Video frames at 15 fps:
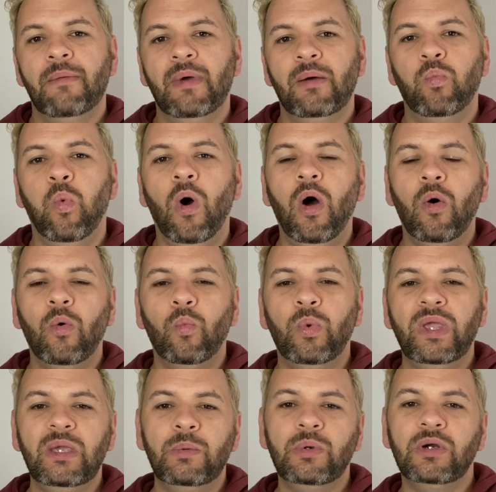What
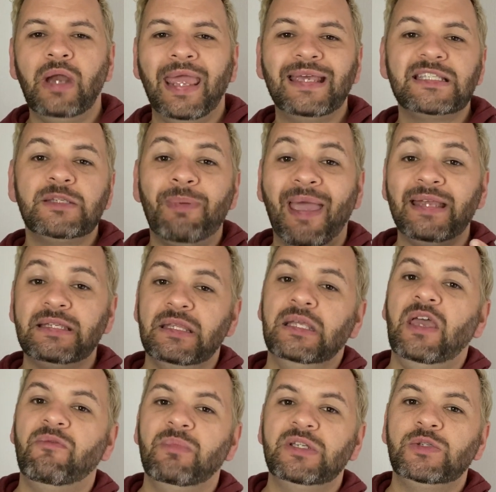we were expecting the
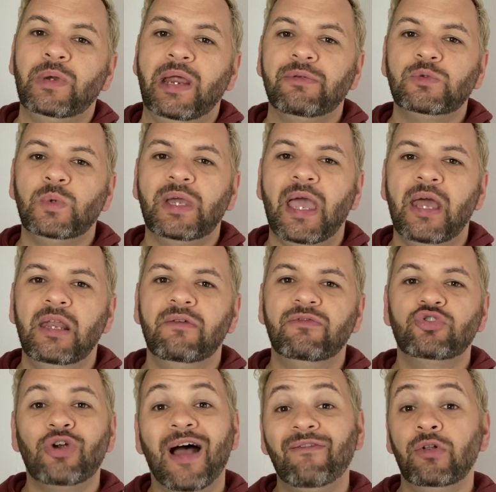government to announce were kind
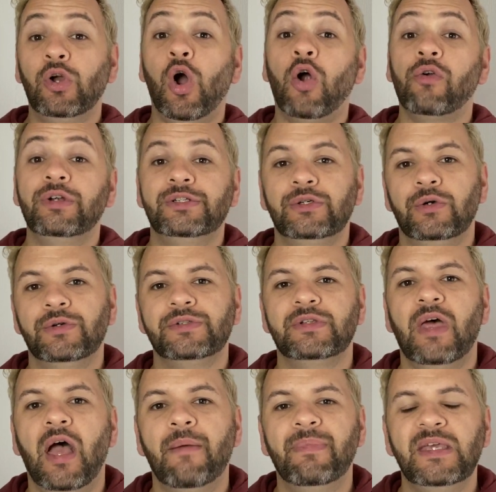of travel corridors.
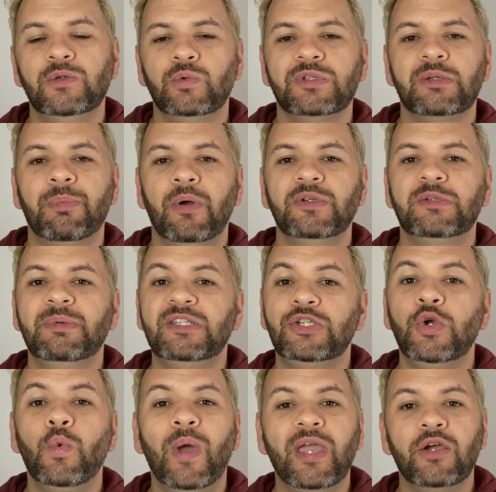These were supposed to be
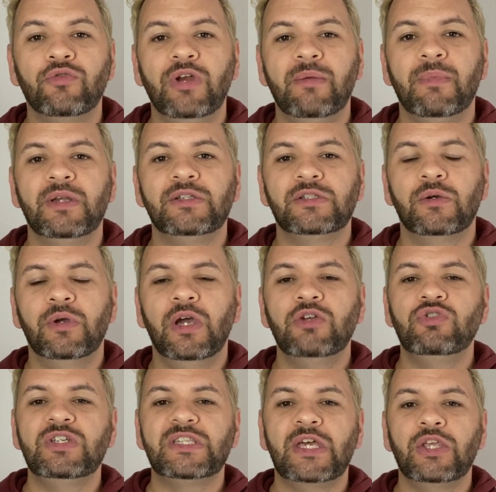two-way agreements, so
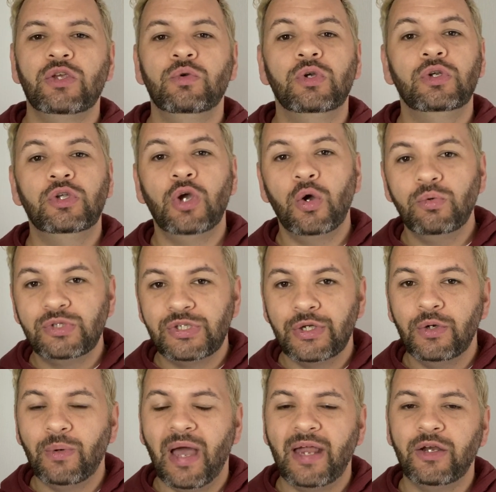countries that you could go
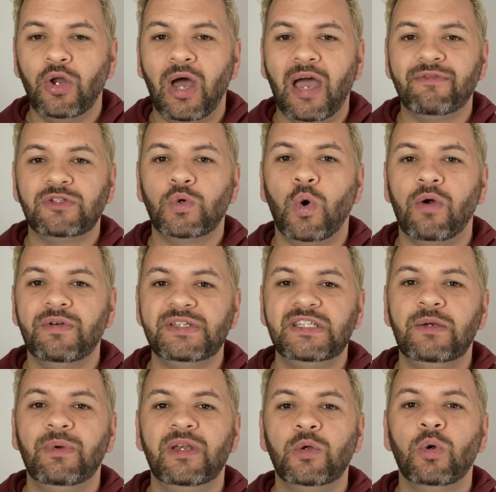to and not have to
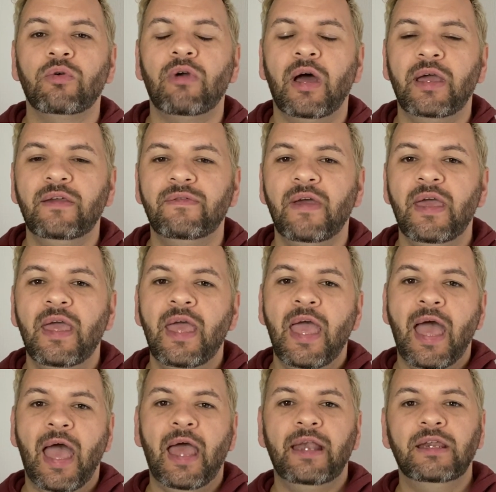quarantine when you arrive,
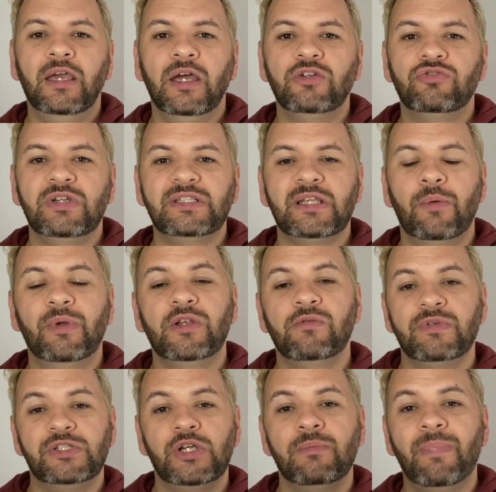and countries that when you
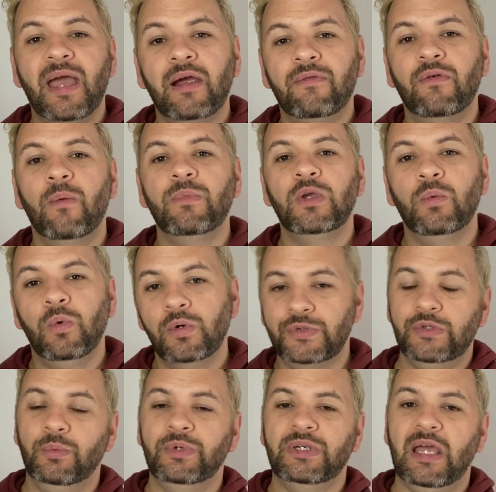return back from, you
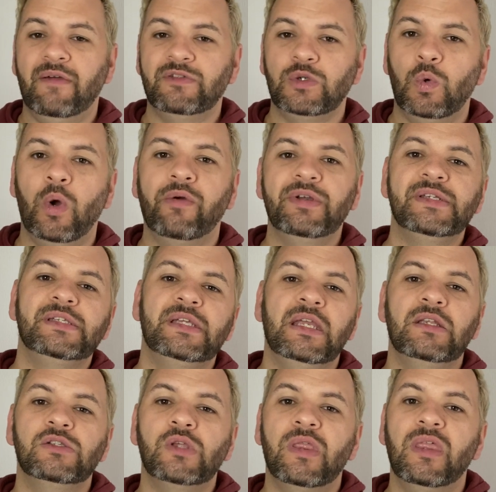also wouldn't have to
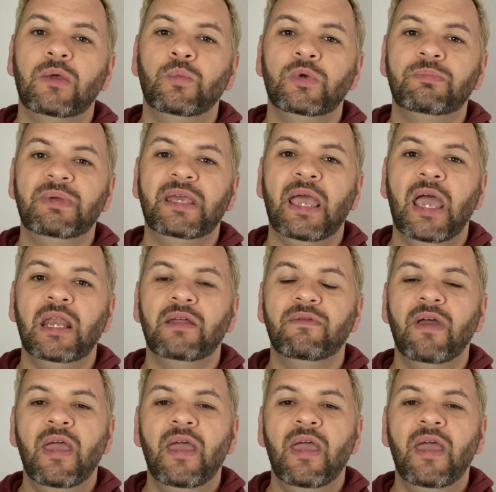quarantine, so there would be kind of